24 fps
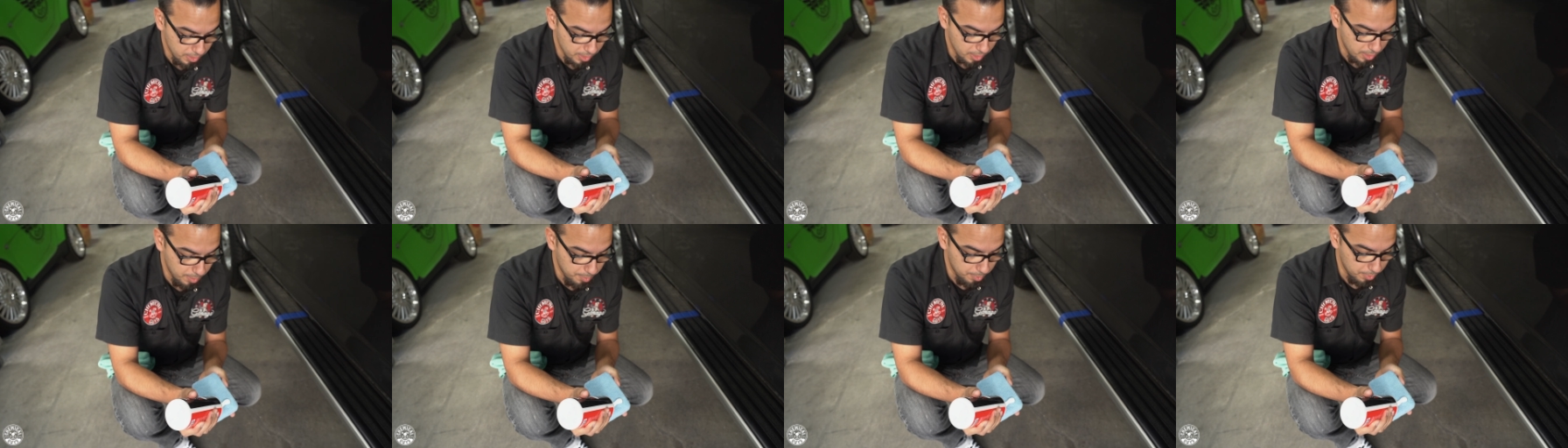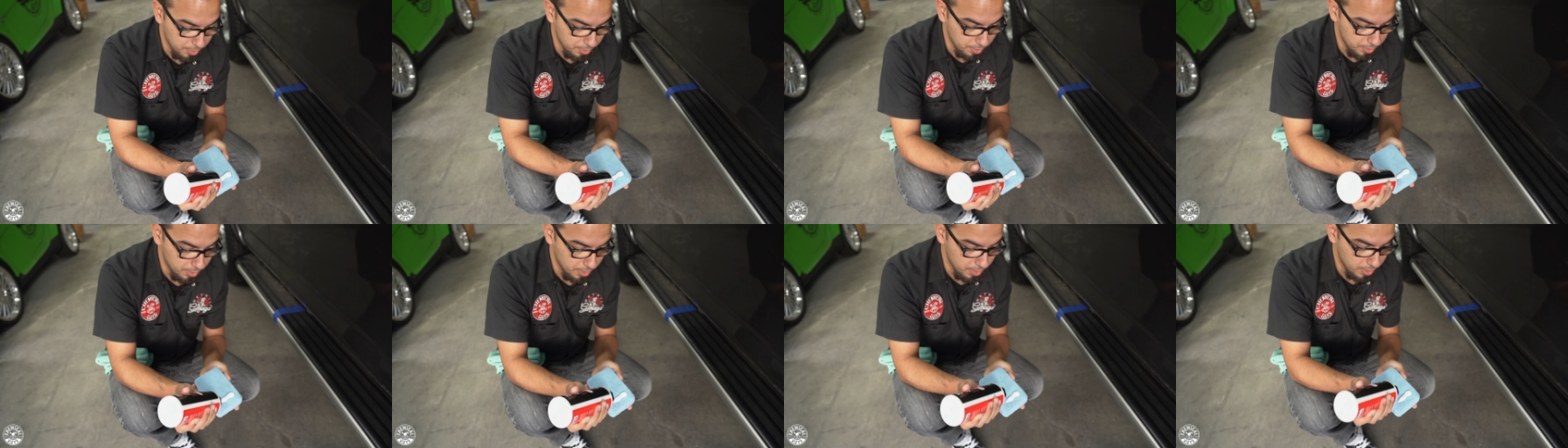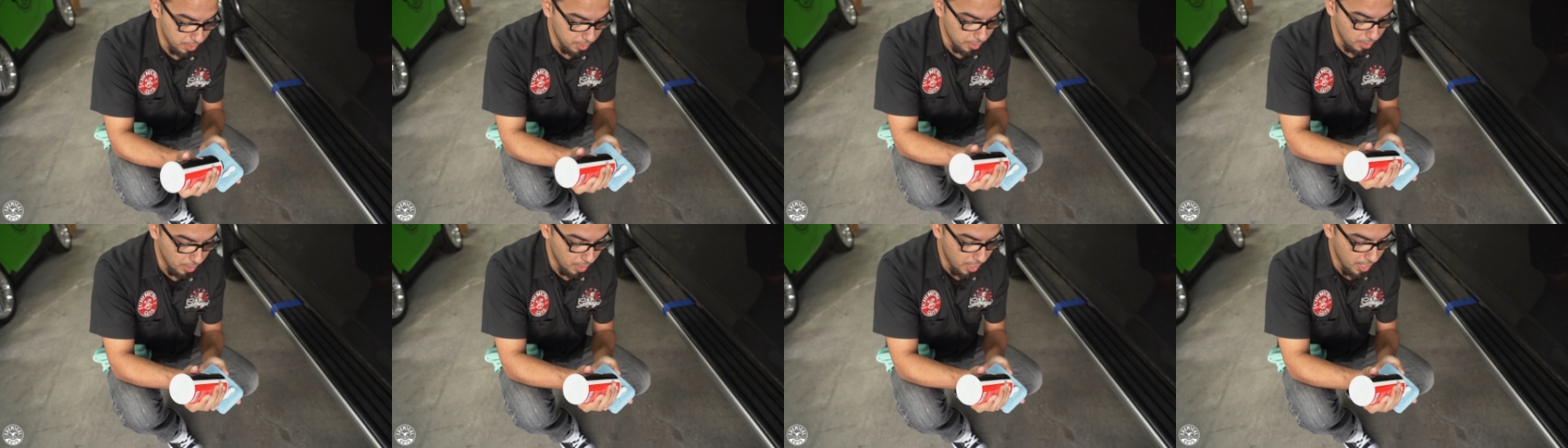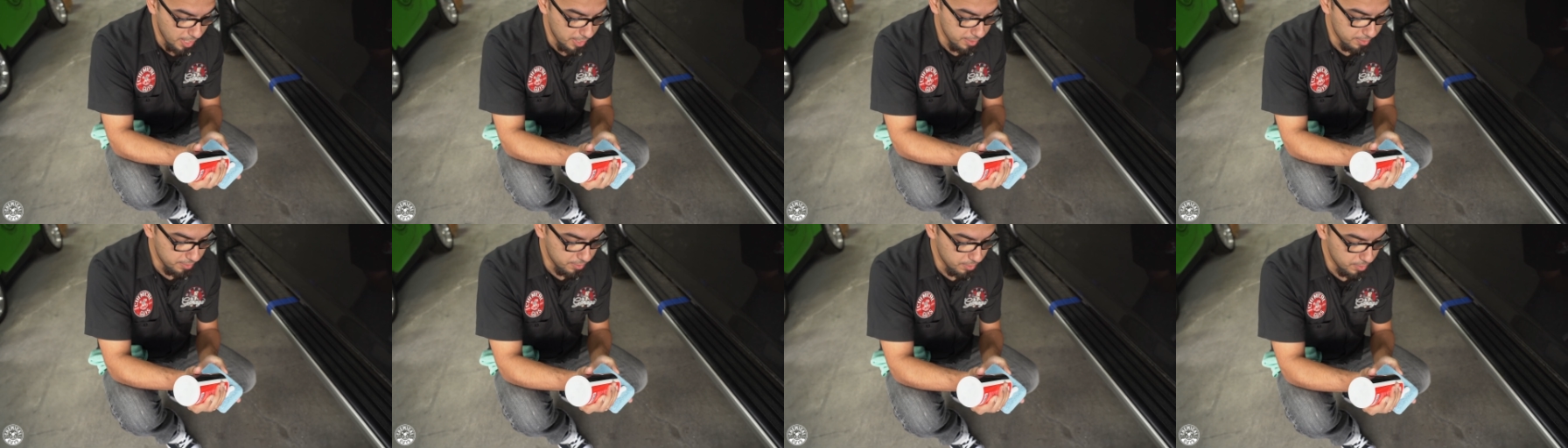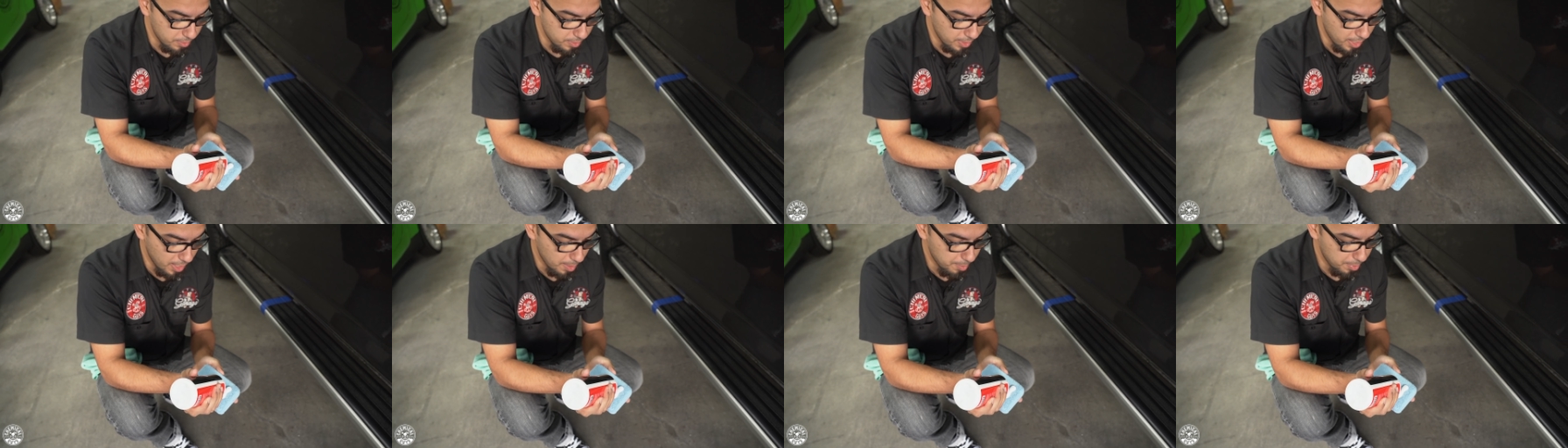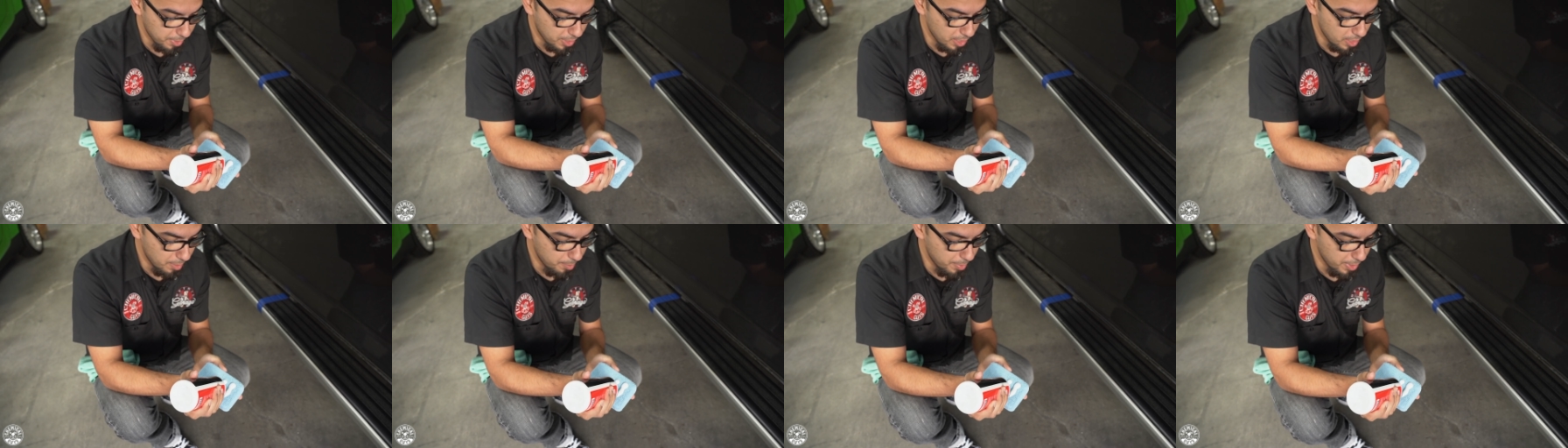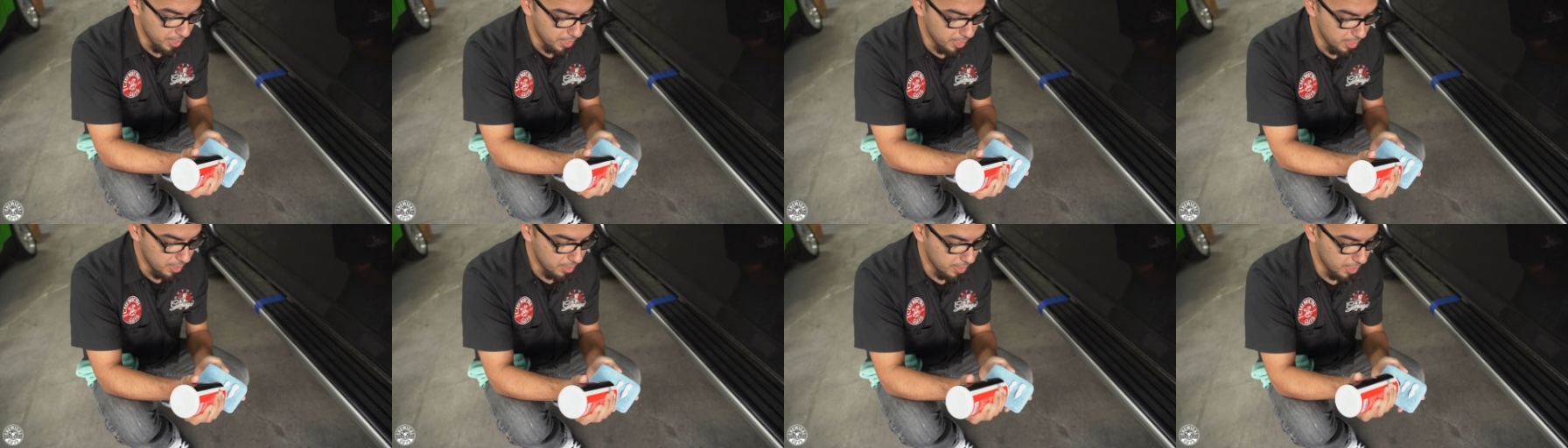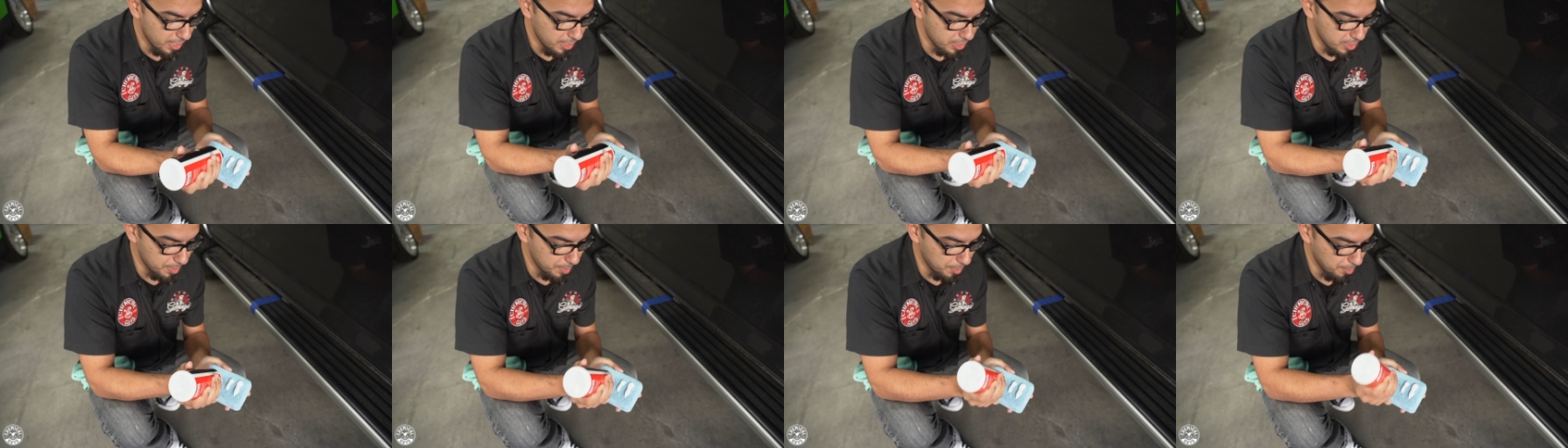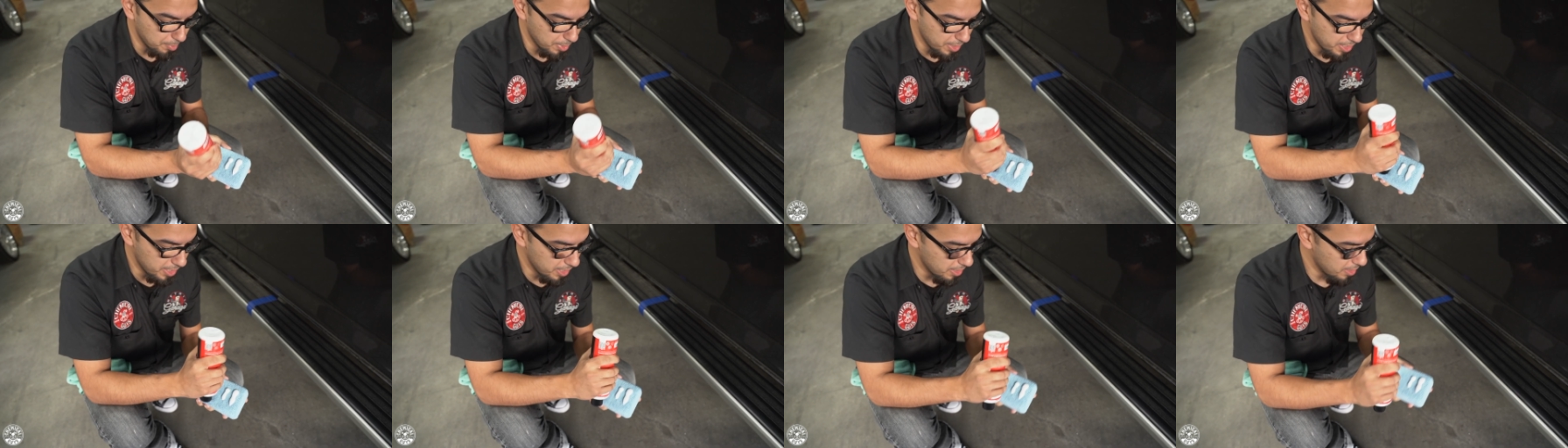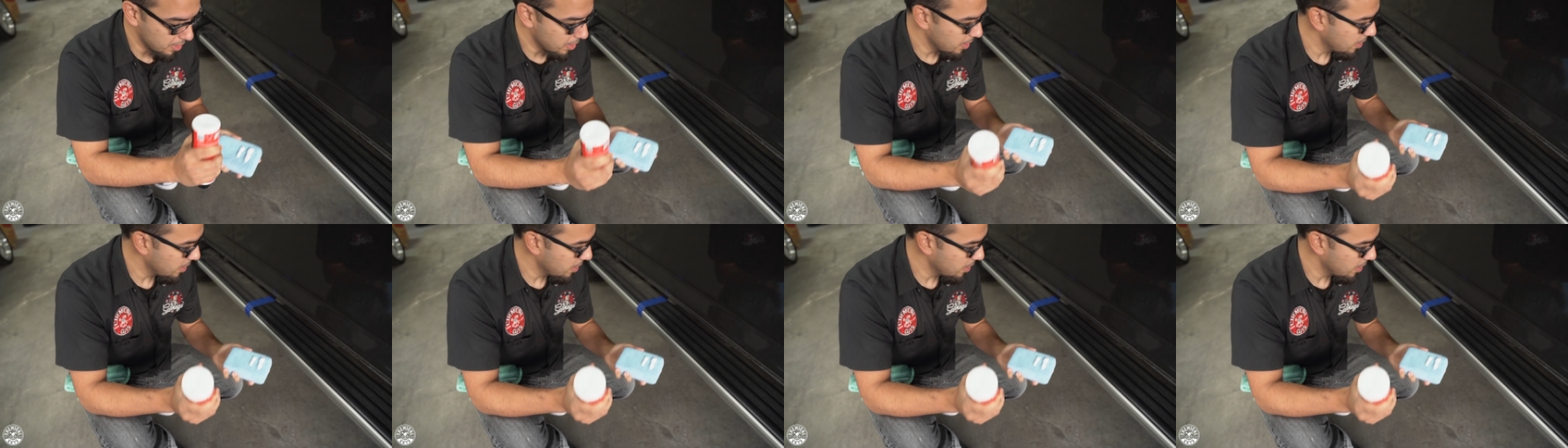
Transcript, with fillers: couple lines to the applicator pad. That should be plenty.